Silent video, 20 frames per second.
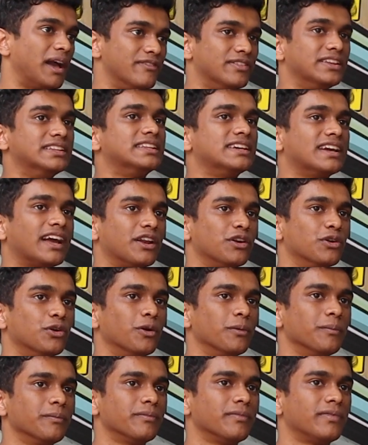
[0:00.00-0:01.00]
everything I
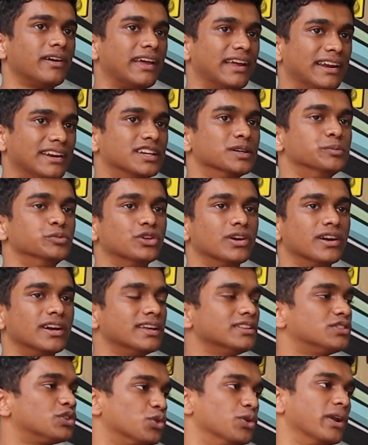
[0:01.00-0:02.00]
know in
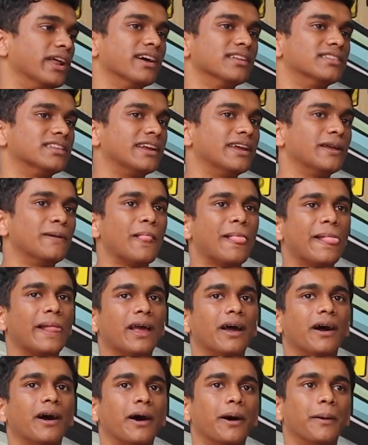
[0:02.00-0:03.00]
community through Layer 3,
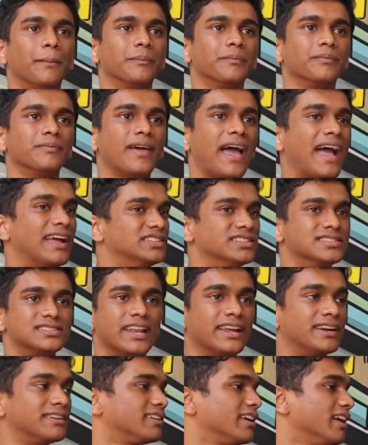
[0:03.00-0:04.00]
and
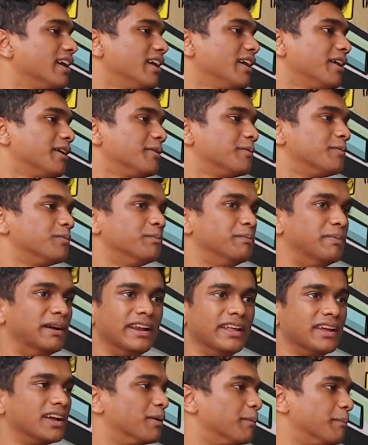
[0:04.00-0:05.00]
just like
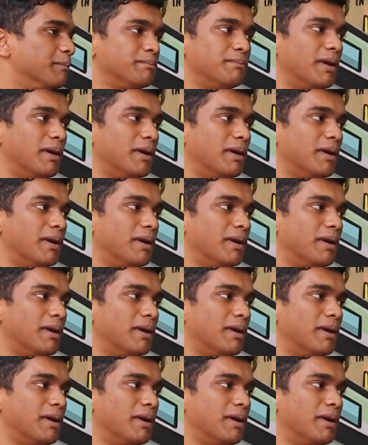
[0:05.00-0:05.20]
building a